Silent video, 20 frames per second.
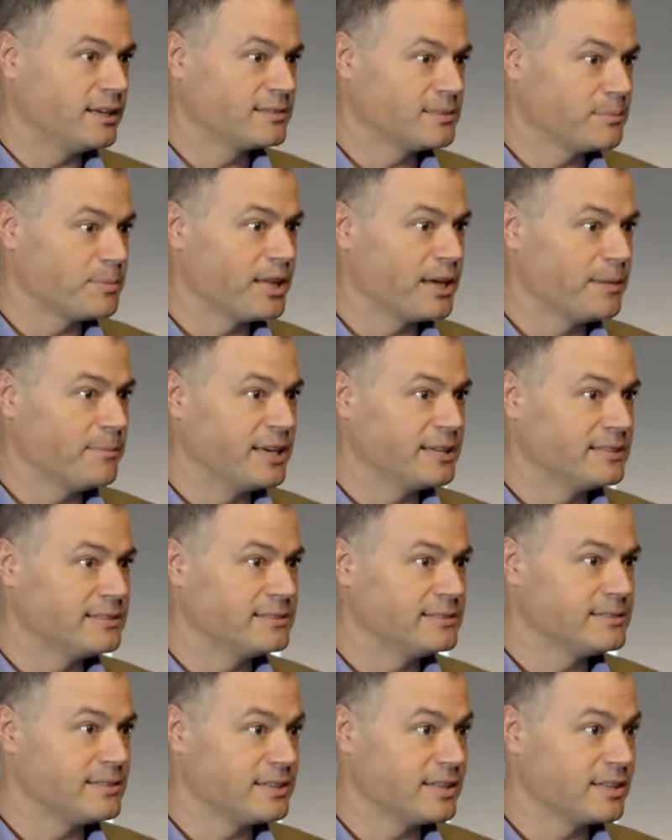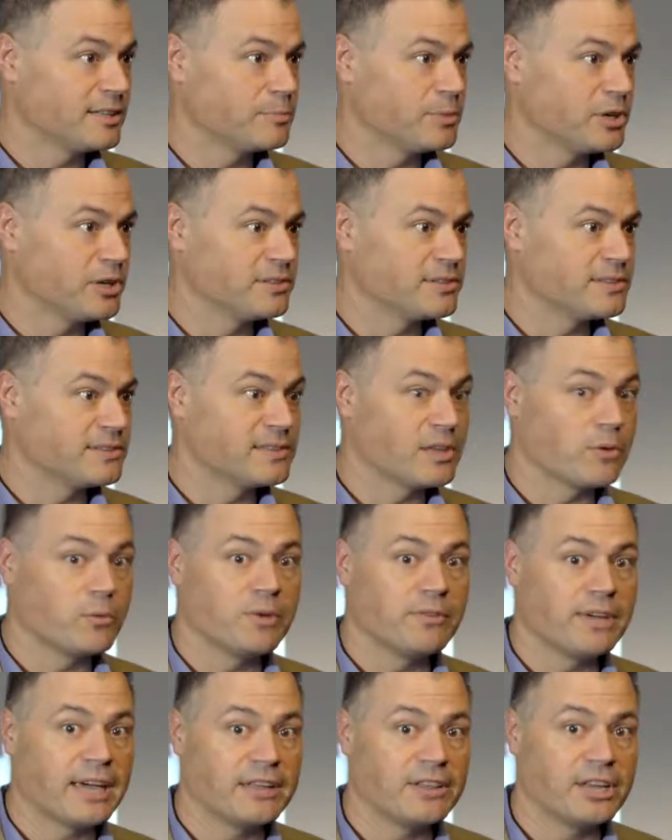supply bases and the experiences that we've had